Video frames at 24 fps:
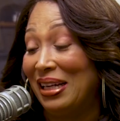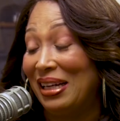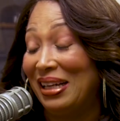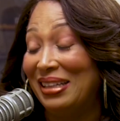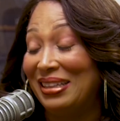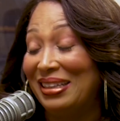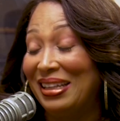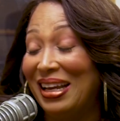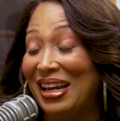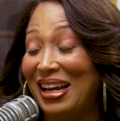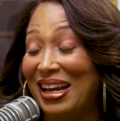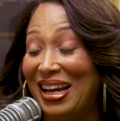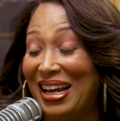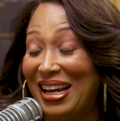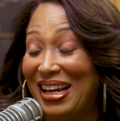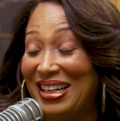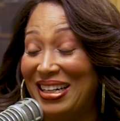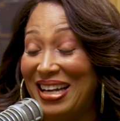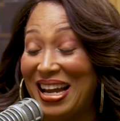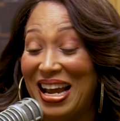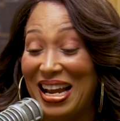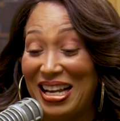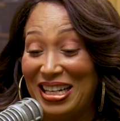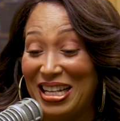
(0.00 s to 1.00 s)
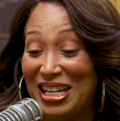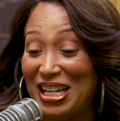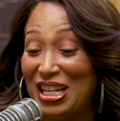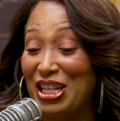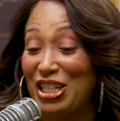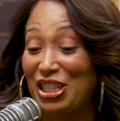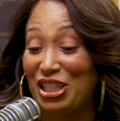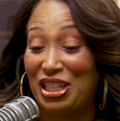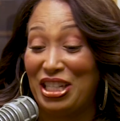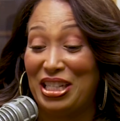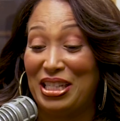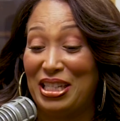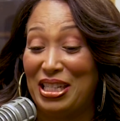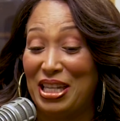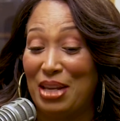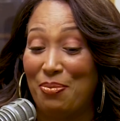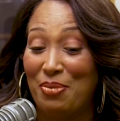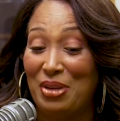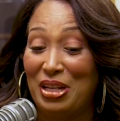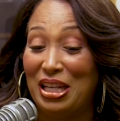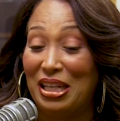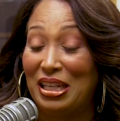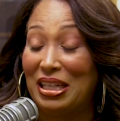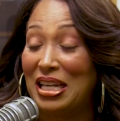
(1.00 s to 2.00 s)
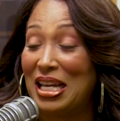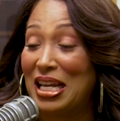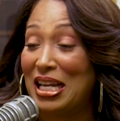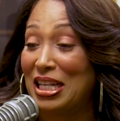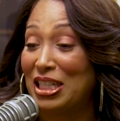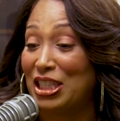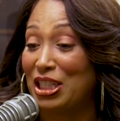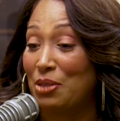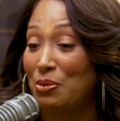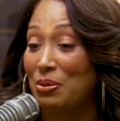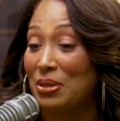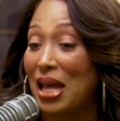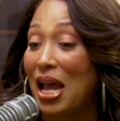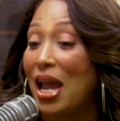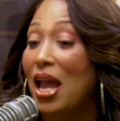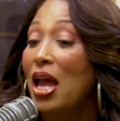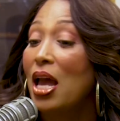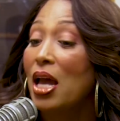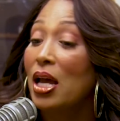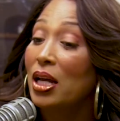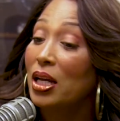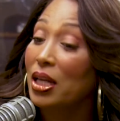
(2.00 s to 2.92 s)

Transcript: And then she sent me the link and she was like,